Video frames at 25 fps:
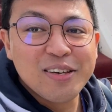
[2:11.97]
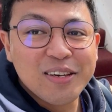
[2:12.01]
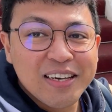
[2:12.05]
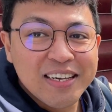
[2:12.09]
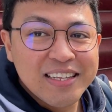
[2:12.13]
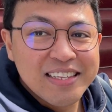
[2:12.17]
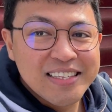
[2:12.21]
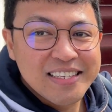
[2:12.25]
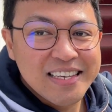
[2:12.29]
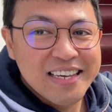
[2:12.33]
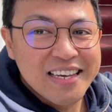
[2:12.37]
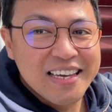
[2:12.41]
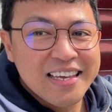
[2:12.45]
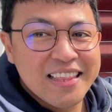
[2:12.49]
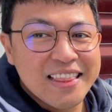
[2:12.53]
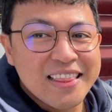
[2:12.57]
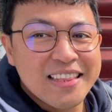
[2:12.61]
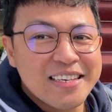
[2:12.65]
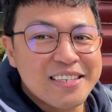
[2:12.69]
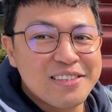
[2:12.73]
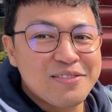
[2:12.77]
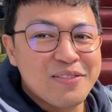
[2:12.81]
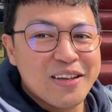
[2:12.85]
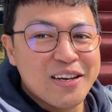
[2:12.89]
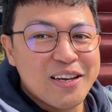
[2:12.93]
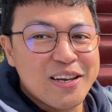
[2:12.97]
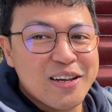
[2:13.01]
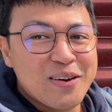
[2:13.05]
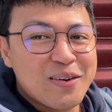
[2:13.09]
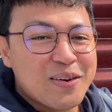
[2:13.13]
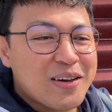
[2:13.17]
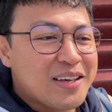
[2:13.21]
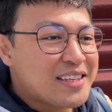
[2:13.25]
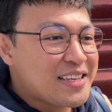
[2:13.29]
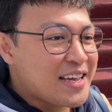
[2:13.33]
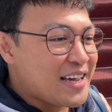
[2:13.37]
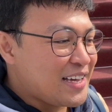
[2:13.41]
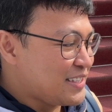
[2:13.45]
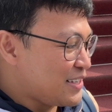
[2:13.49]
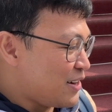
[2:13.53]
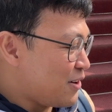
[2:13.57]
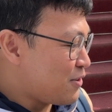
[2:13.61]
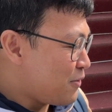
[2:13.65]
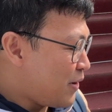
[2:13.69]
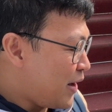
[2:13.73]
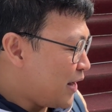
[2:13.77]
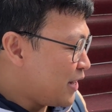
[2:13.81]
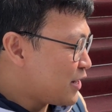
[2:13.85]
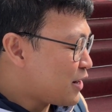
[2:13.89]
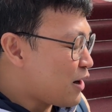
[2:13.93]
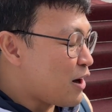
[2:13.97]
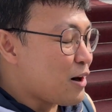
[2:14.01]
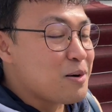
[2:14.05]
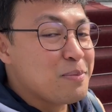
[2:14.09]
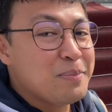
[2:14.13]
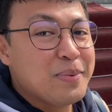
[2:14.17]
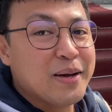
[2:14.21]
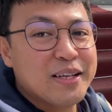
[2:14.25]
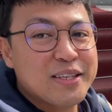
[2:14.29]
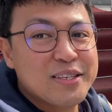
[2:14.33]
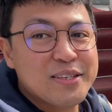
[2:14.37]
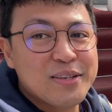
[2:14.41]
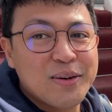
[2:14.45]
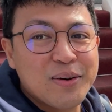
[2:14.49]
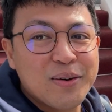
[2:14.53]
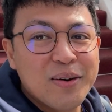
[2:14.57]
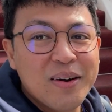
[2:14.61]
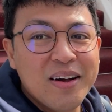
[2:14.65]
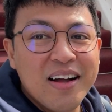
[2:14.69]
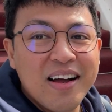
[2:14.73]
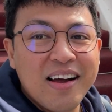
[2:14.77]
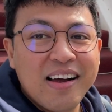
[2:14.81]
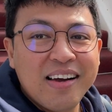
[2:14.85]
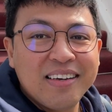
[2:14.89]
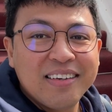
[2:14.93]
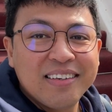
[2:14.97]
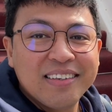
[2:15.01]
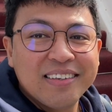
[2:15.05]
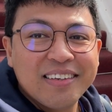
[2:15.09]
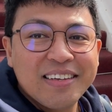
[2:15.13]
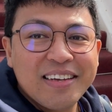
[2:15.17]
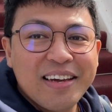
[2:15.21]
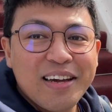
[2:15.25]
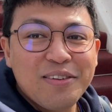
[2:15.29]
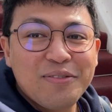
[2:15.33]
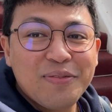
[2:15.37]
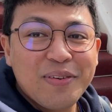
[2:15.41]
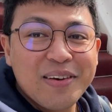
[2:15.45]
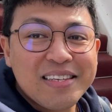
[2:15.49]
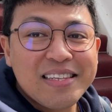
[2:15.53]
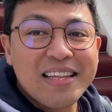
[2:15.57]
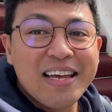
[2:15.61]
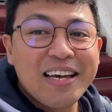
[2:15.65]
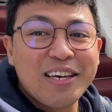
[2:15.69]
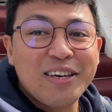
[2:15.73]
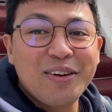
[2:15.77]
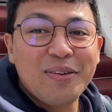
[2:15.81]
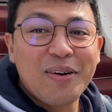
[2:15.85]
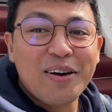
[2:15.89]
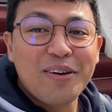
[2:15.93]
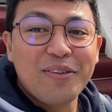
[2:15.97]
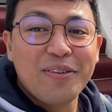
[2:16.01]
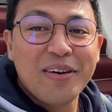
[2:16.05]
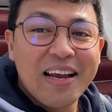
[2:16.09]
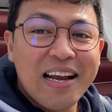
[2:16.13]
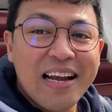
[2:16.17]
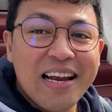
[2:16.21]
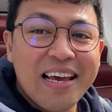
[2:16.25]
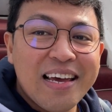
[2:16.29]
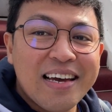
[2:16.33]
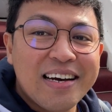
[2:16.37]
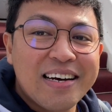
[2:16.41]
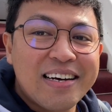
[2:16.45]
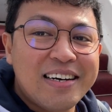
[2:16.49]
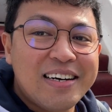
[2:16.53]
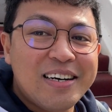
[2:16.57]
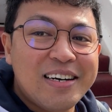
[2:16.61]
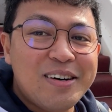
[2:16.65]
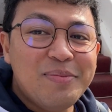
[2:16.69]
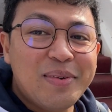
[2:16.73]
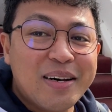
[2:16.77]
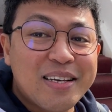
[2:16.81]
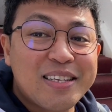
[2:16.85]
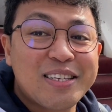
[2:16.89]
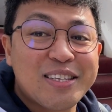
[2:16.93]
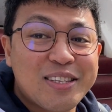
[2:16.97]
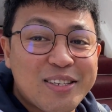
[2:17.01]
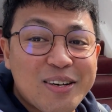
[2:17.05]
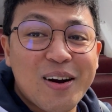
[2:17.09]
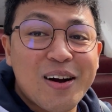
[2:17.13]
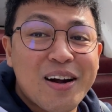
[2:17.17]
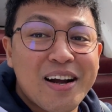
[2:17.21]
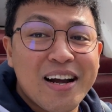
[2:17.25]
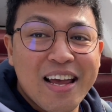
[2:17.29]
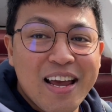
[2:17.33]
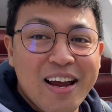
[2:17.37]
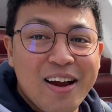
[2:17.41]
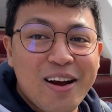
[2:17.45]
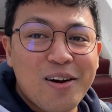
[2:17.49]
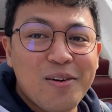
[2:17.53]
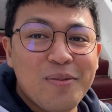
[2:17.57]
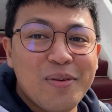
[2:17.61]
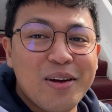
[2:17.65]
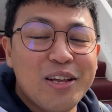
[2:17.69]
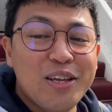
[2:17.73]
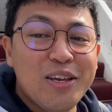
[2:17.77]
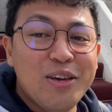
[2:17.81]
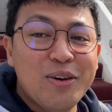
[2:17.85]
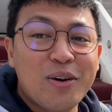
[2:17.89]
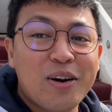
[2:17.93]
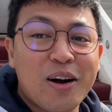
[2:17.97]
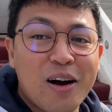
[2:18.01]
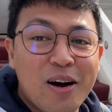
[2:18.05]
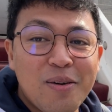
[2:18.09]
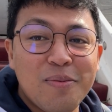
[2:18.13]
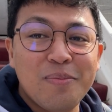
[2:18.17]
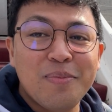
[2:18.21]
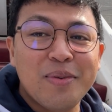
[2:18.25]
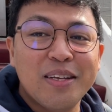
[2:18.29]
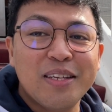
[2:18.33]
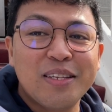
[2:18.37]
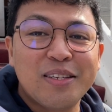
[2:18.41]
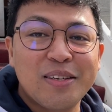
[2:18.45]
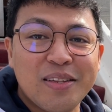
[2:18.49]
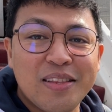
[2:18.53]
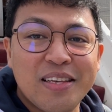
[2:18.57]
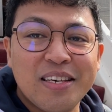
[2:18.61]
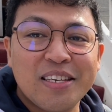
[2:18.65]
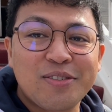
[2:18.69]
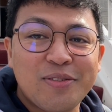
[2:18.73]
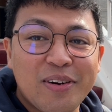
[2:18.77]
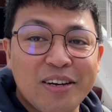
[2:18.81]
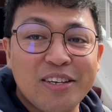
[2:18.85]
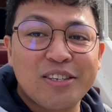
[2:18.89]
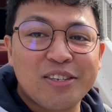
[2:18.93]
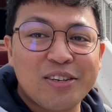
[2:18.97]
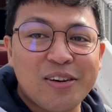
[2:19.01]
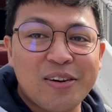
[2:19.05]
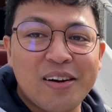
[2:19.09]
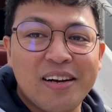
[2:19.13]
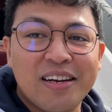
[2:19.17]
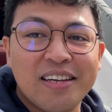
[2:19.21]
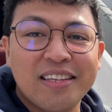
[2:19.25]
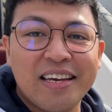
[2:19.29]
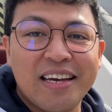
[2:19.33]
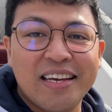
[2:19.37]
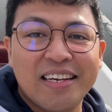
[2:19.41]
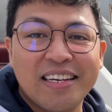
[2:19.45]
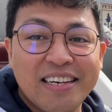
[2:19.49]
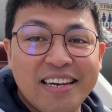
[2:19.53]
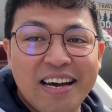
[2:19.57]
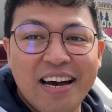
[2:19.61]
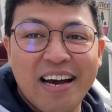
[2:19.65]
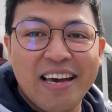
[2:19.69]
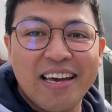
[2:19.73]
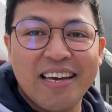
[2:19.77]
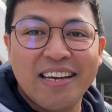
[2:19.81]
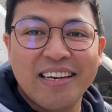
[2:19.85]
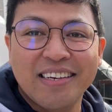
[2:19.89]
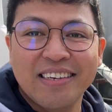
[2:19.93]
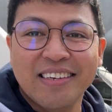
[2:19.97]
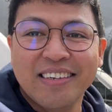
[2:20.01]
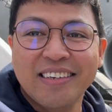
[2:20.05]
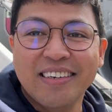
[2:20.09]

you can see in this video, it has a red carpet. So it feels like you are really um, a star here when you come into this restaurant and dine.